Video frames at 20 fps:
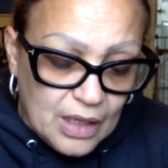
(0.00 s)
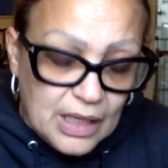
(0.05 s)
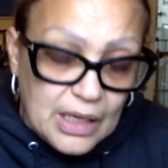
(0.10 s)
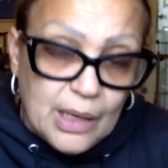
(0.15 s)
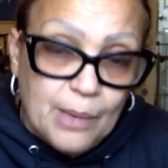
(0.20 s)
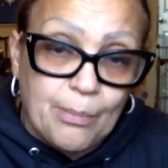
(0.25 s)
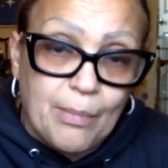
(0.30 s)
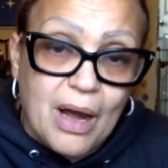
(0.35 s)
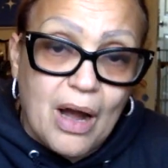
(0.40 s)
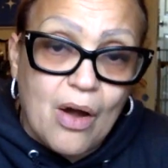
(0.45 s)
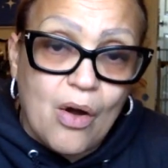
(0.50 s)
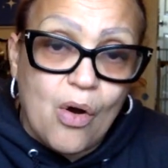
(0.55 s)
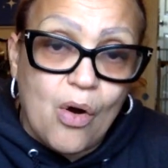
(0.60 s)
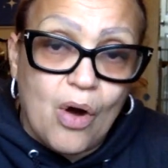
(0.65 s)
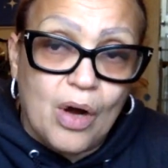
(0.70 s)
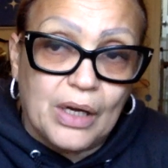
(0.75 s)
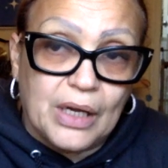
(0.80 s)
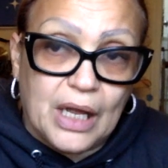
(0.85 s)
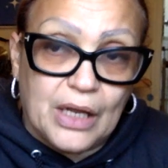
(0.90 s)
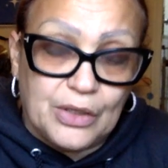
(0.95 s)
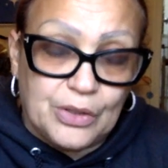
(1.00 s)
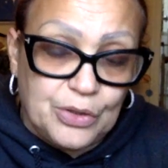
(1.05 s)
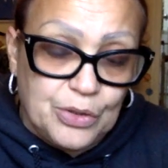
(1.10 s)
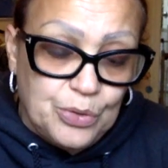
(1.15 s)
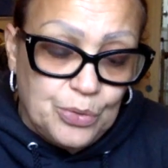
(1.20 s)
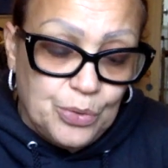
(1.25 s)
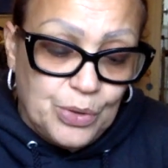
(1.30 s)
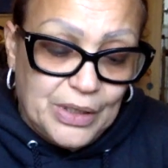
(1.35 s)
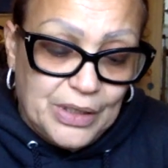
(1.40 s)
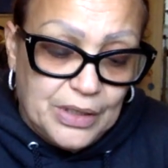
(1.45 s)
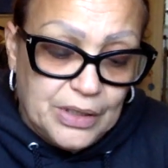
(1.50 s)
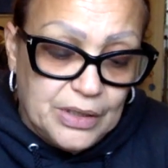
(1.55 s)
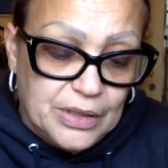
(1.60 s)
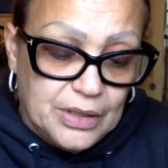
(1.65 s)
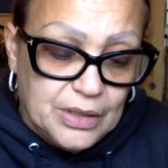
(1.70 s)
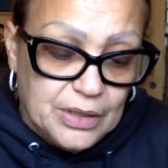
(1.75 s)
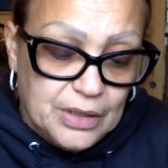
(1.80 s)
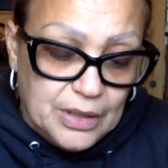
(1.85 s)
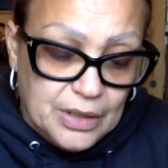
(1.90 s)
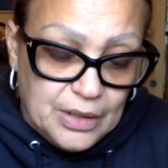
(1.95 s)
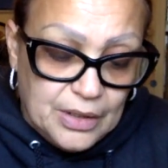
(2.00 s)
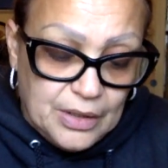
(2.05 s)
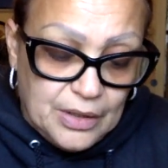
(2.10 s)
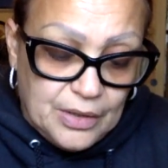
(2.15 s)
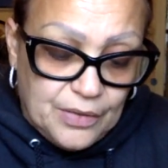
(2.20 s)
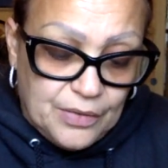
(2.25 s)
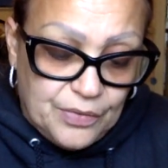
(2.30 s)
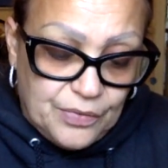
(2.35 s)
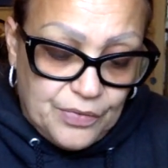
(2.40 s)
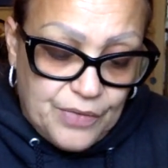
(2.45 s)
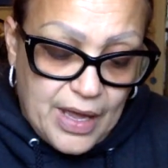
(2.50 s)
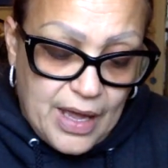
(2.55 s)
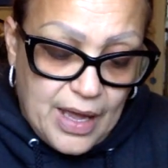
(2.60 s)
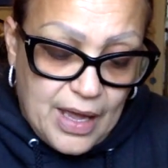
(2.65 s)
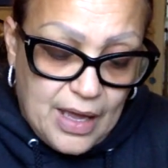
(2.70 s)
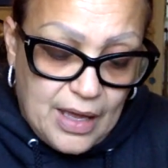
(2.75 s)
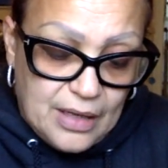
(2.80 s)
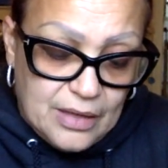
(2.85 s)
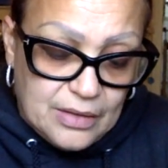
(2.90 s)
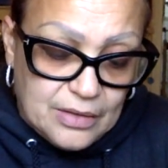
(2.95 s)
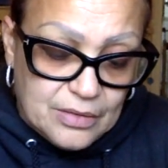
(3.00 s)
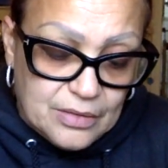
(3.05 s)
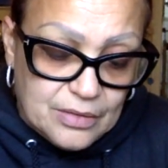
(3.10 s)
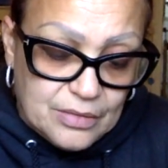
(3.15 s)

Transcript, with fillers: in my heart, I knew it that